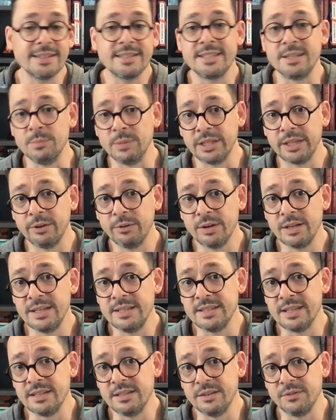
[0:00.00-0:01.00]

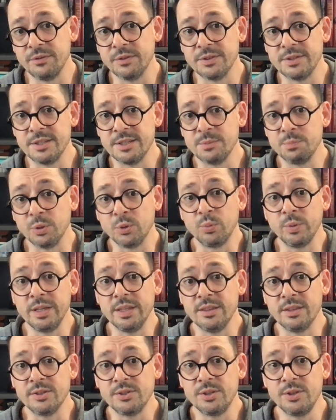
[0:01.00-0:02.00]
similarities and differences
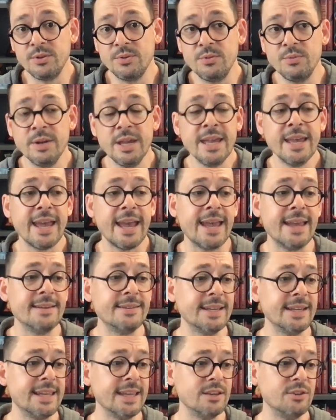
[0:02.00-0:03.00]
between the two. And
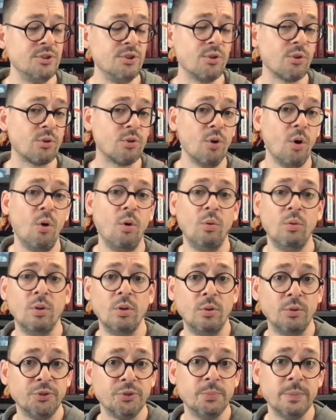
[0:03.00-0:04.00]
again, your goal
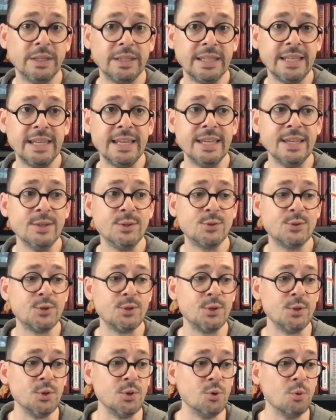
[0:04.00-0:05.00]
ultimately is
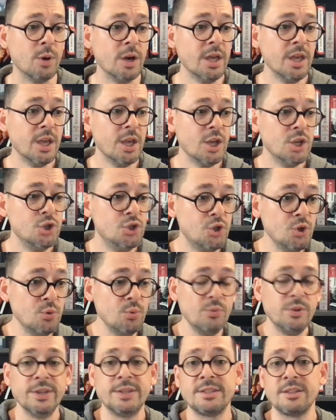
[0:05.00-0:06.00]
to do
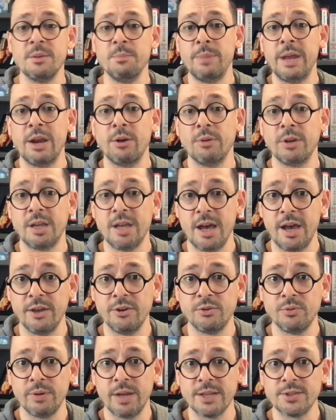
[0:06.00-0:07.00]
this compare and
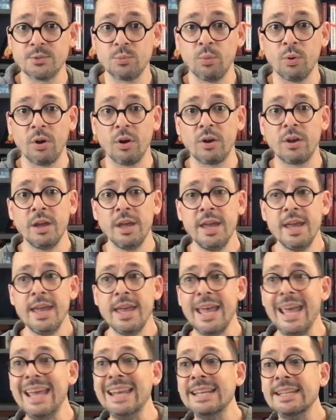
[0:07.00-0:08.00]
contrast work
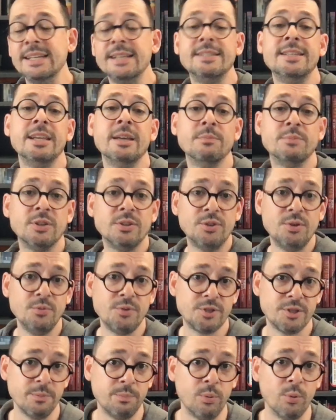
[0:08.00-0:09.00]
in an attempt to
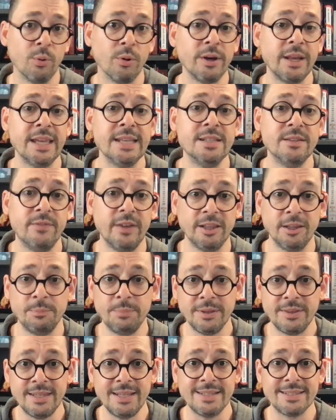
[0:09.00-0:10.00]
support and develop a
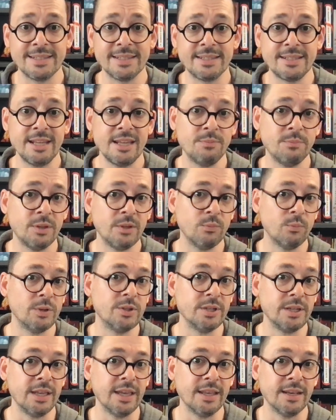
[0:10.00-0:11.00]
thesis statement, which
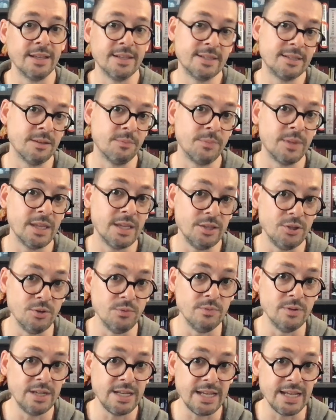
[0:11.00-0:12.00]
again is something you
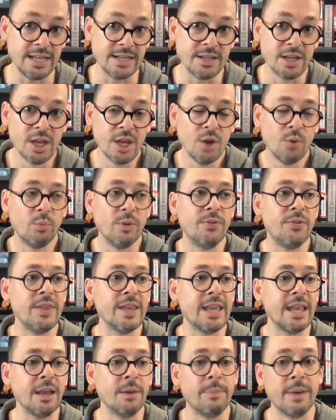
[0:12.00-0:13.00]
need. When
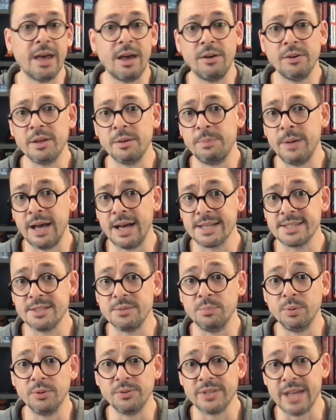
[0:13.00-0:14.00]
thinking about a
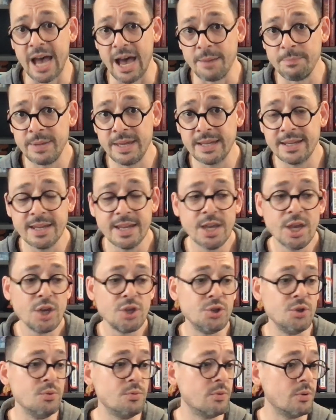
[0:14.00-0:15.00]
possible topic,
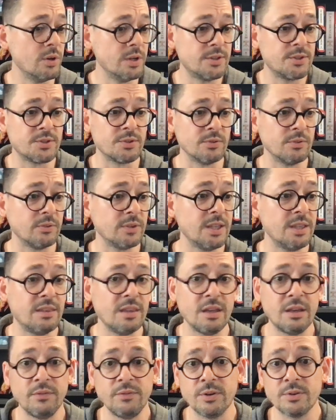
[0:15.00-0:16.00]
you could certainly
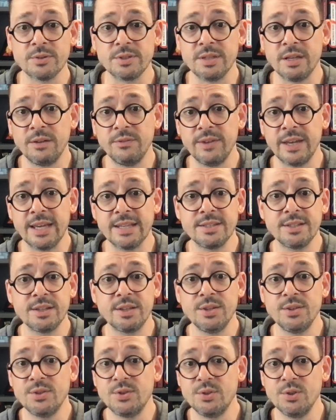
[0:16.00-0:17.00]
think of yourself as a
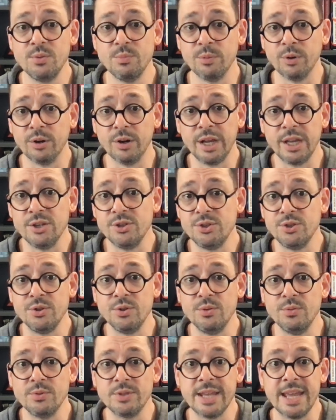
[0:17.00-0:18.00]
consumer and
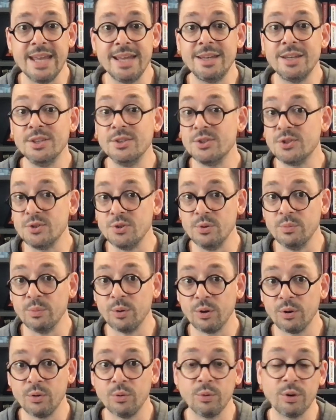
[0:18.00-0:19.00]
choose a
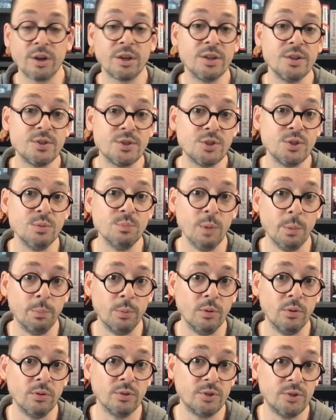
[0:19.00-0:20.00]
consumer or a
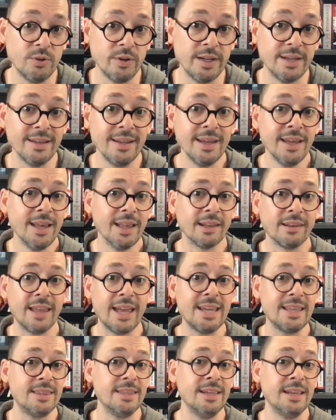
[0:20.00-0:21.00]
consumable good,
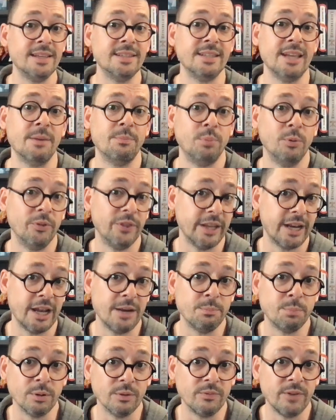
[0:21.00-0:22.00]
like the example that I
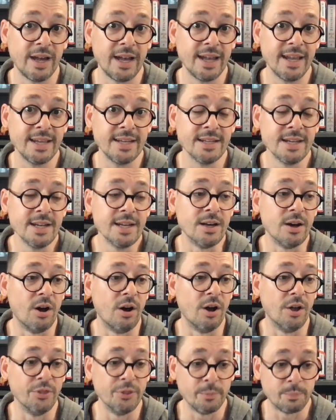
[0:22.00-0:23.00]
provide
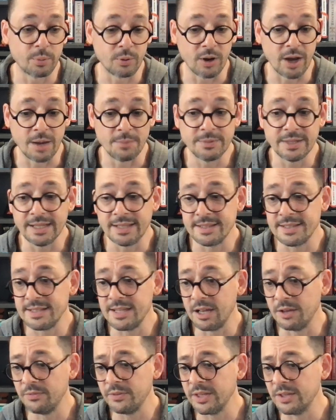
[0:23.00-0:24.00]
on the prompt
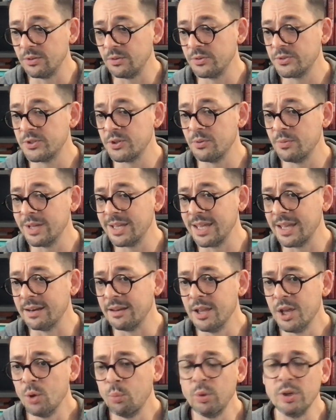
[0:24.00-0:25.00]
itself. And also, again,
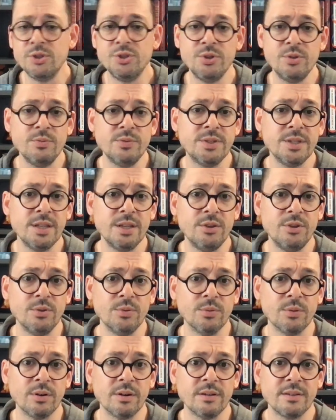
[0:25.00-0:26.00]
when choosing
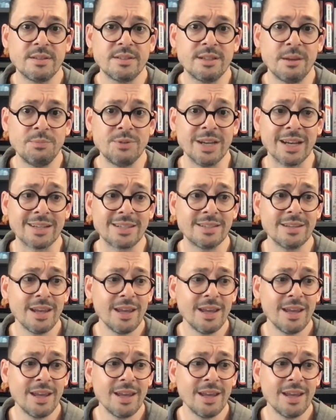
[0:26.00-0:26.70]
your subjects,